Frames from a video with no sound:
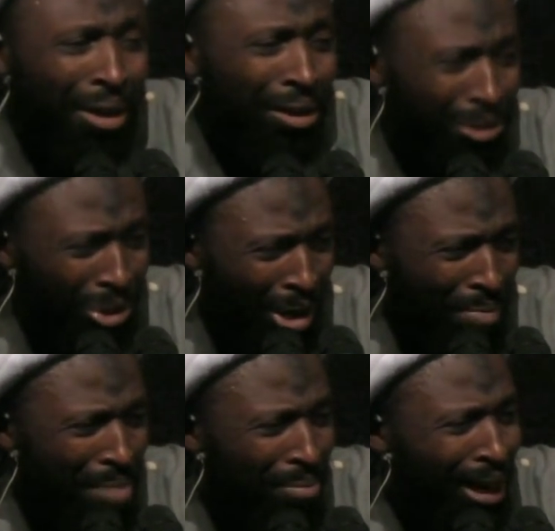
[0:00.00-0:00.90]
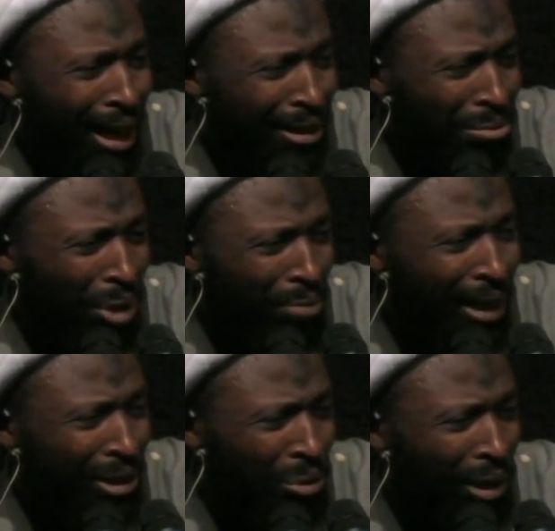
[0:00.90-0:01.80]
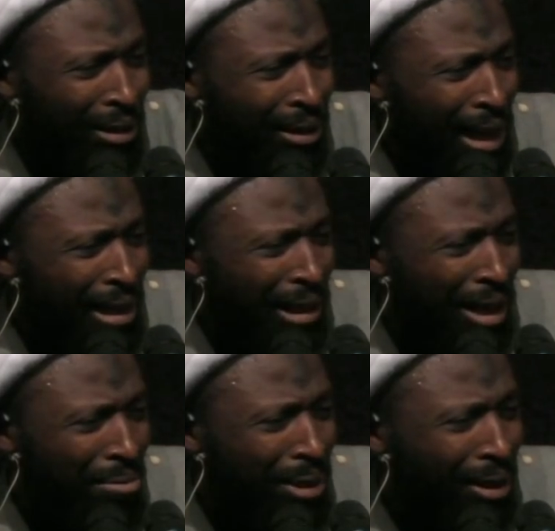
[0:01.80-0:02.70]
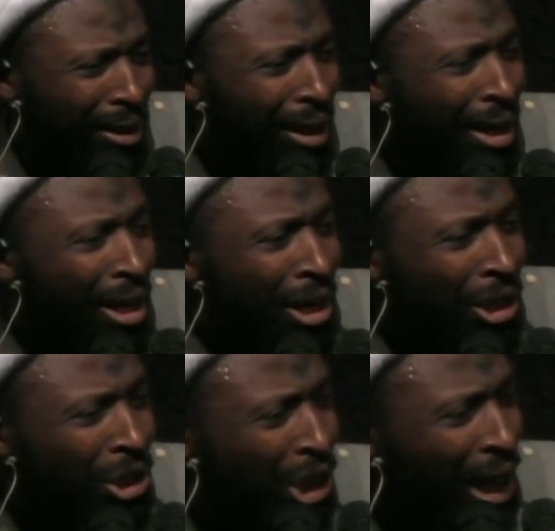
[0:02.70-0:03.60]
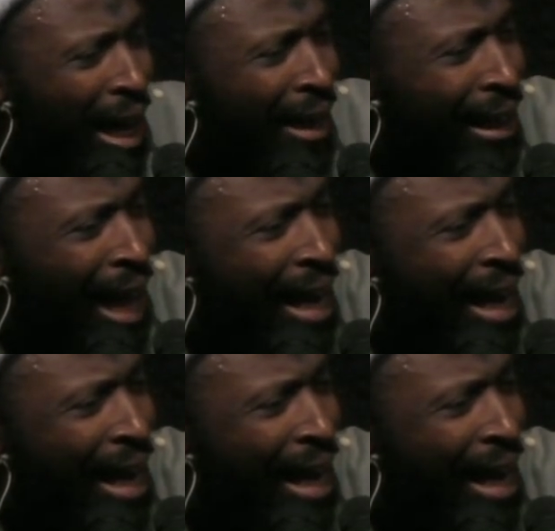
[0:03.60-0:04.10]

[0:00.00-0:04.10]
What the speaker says: You remember that moment when Zainab, she had like